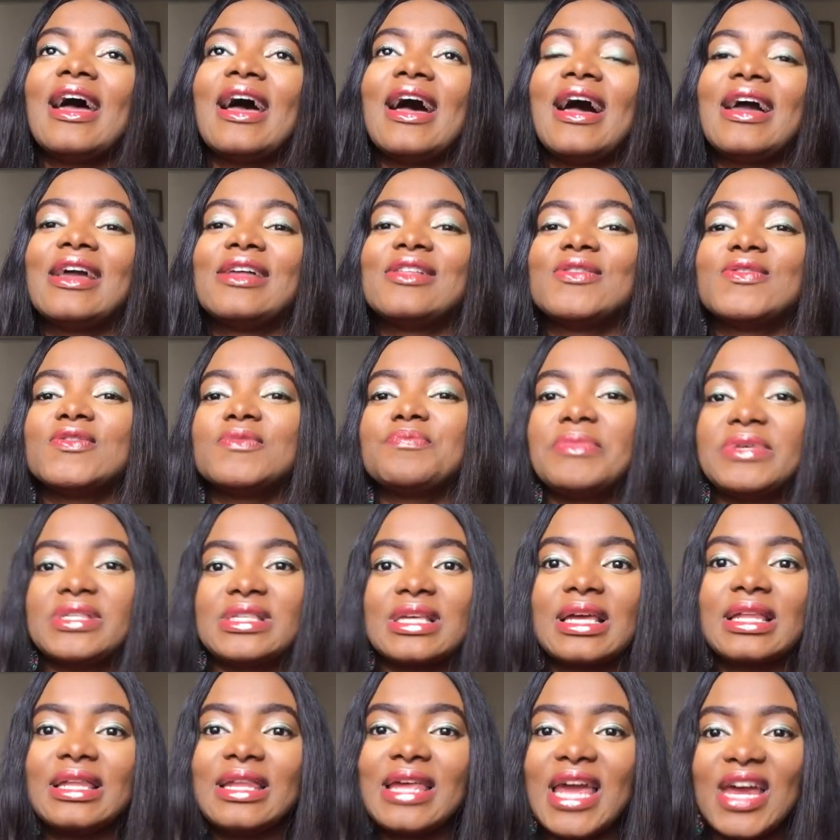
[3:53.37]
I do
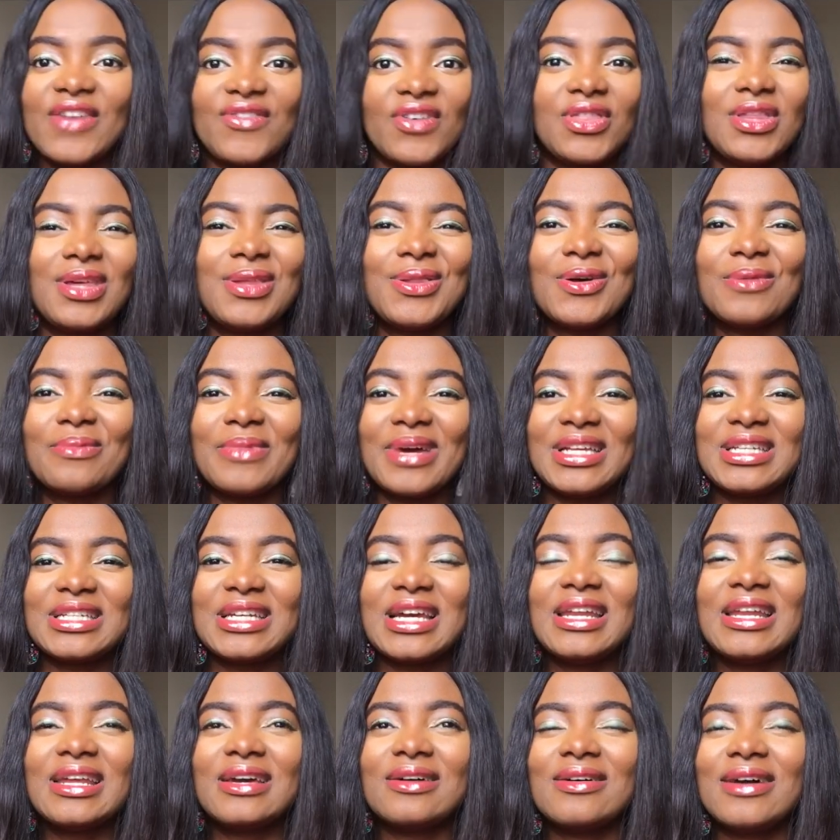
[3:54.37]
basically everything on my
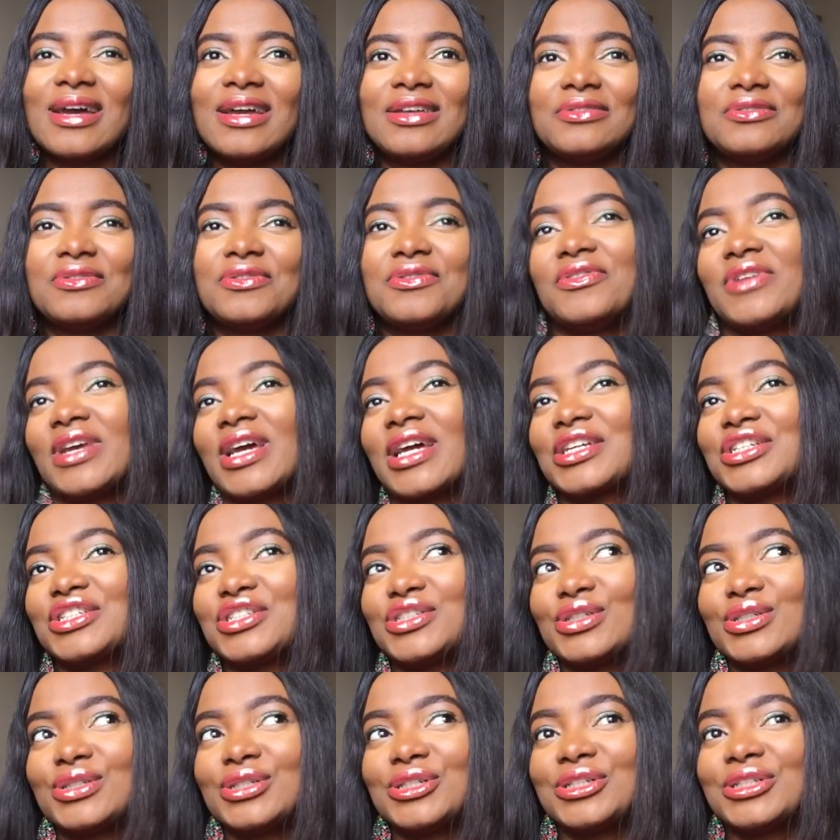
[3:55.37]
channel. I do
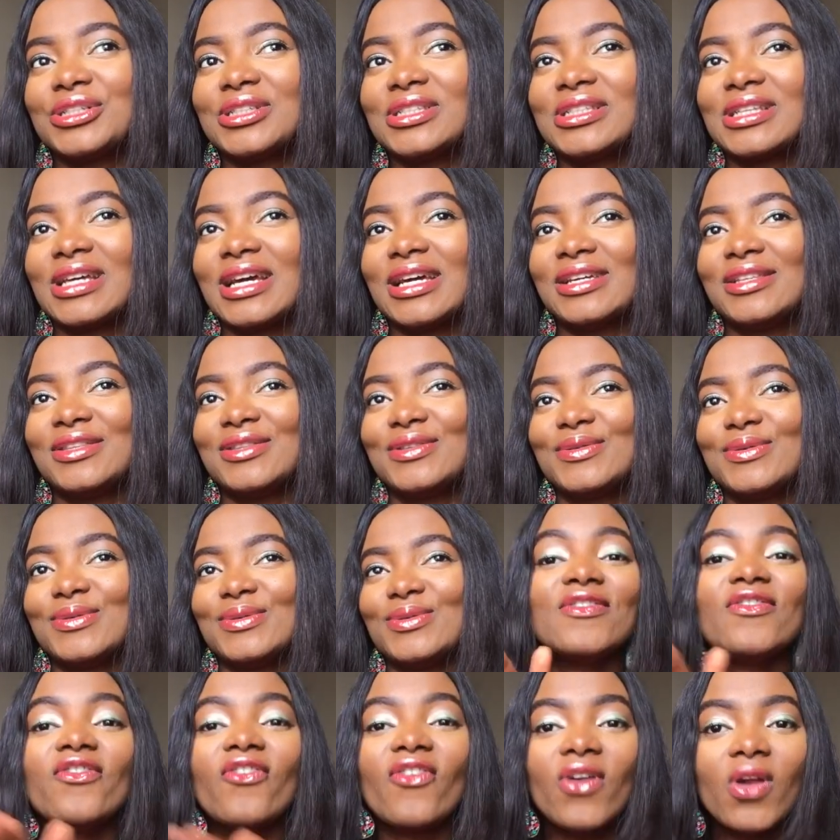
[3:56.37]
reactions, I
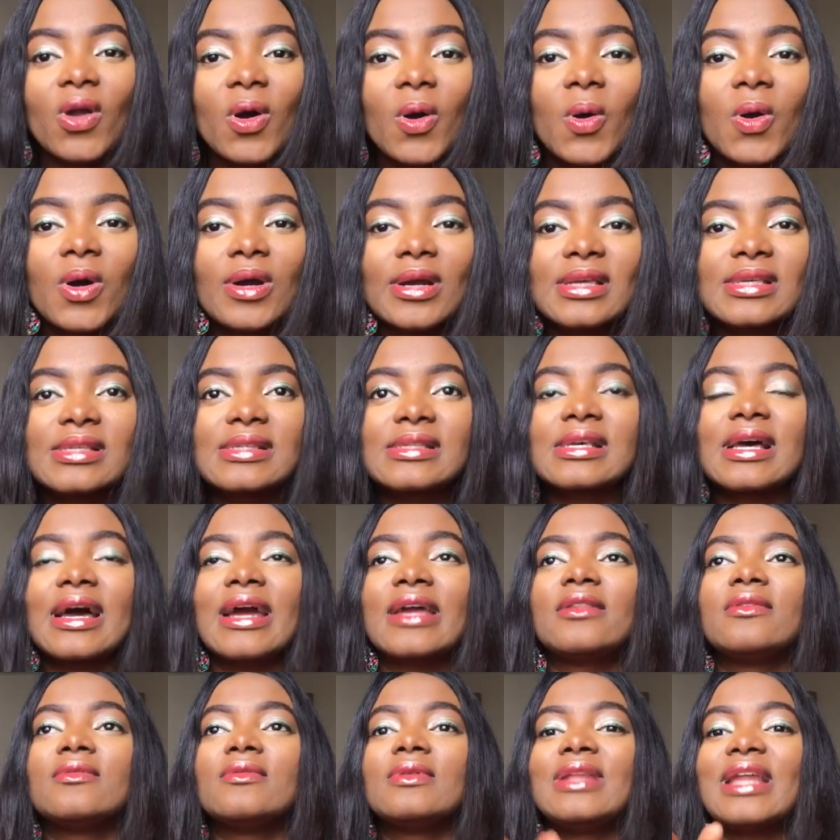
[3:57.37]
do vlogs,
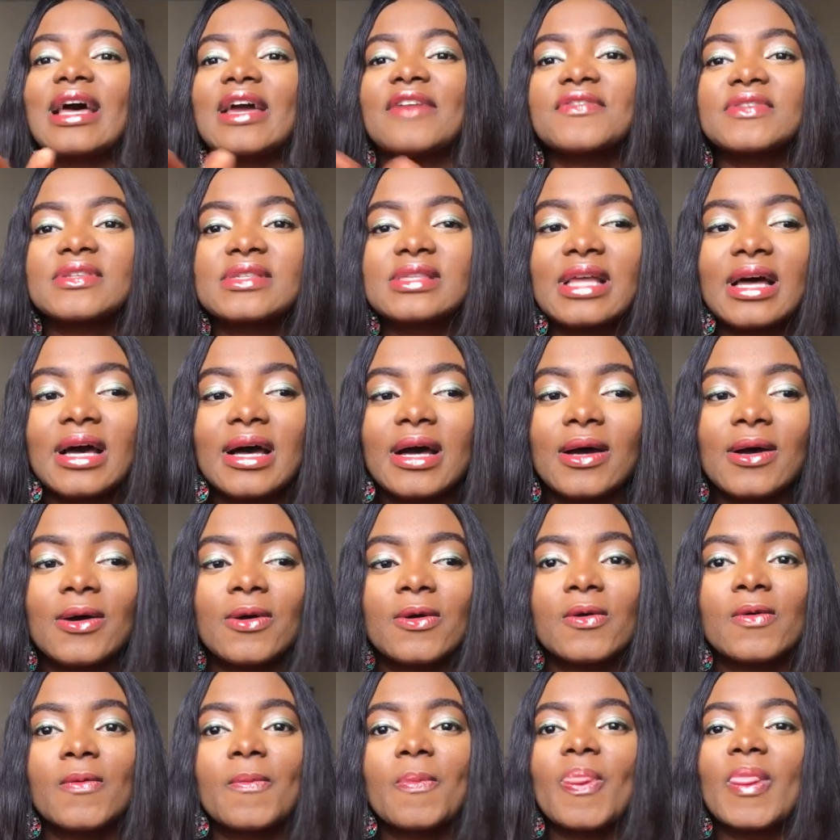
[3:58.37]
I do
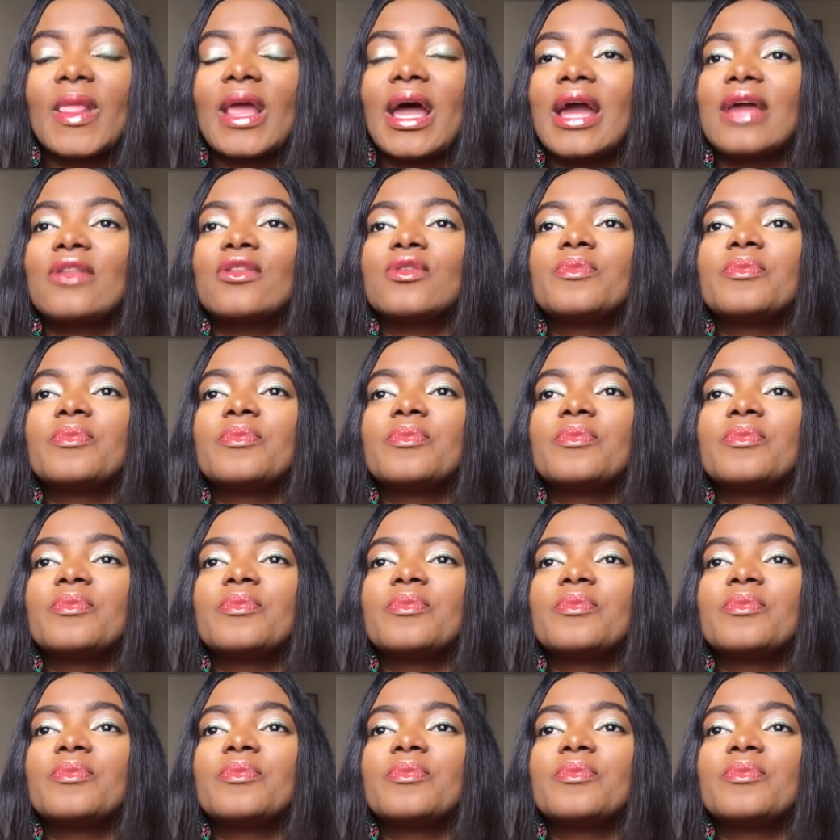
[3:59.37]
lifestyle, I do